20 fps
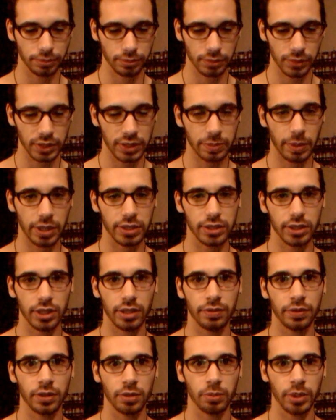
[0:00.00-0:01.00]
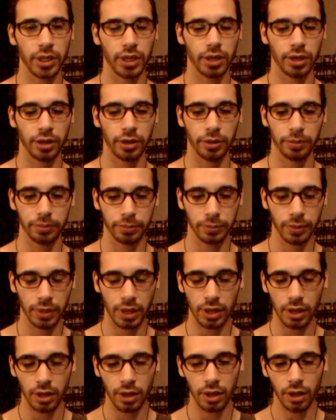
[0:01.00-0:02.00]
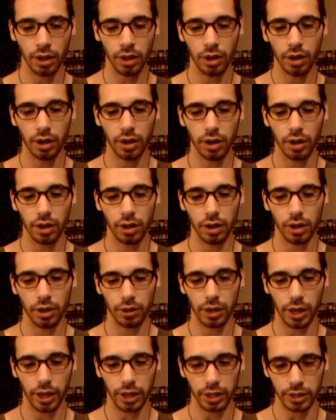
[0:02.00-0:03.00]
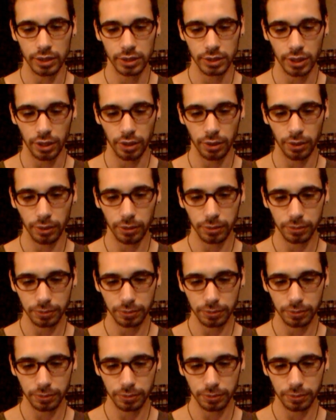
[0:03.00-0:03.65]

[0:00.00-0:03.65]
especially if you're a beginner. Okay, so